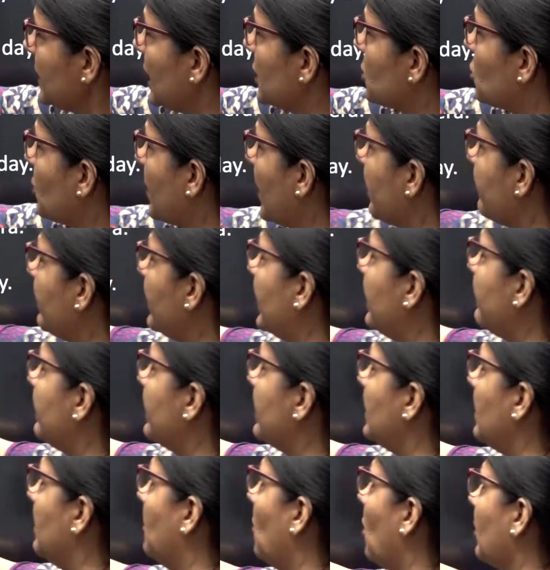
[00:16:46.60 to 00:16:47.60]
Today we live in
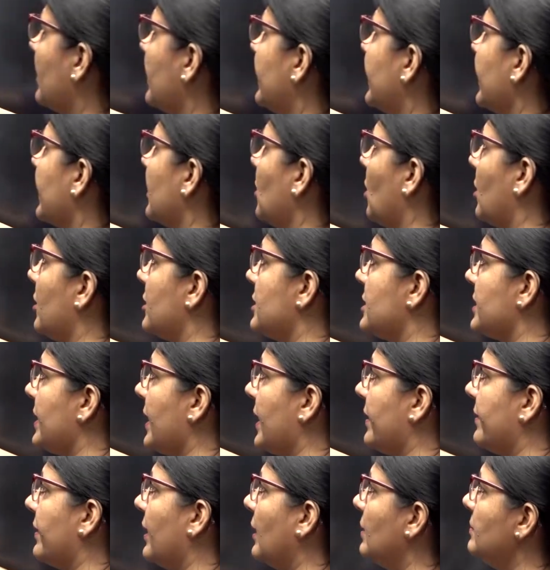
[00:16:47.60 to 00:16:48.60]
the modern technology
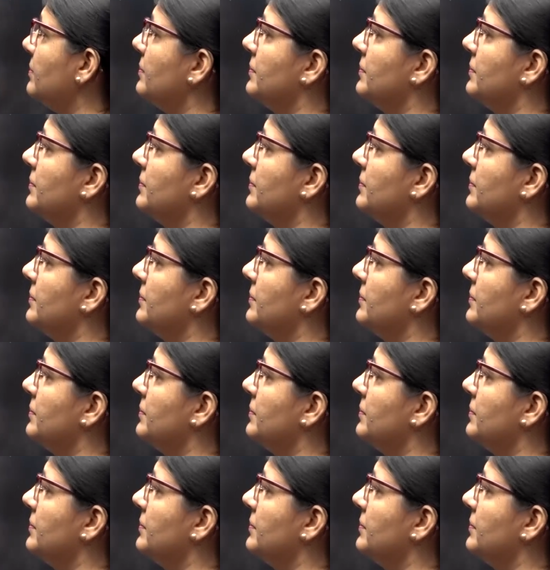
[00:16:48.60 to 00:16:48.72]
era.